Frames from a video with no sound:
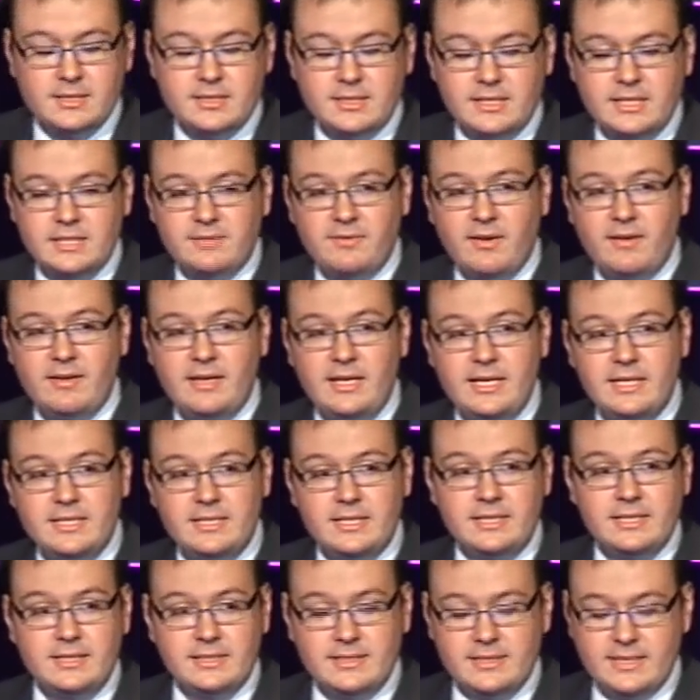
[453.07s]
and it's very
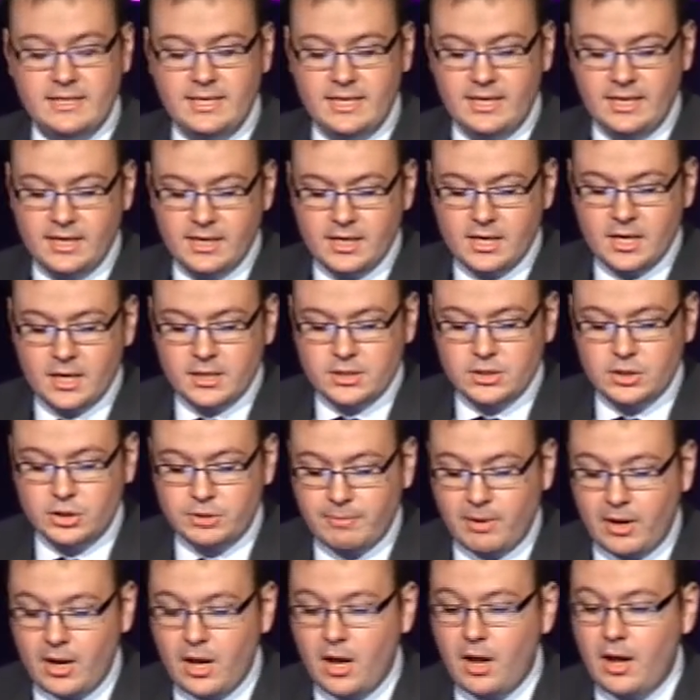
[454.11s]
easy to see just
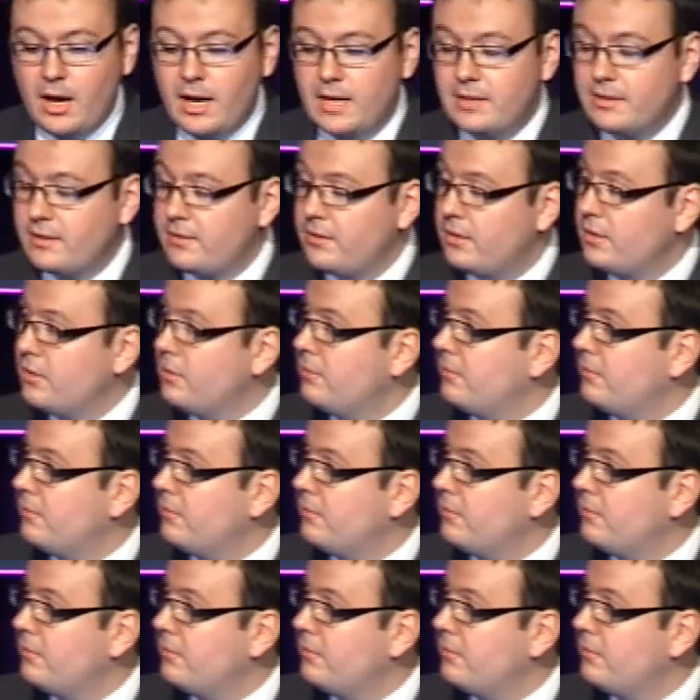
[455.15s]
by eye that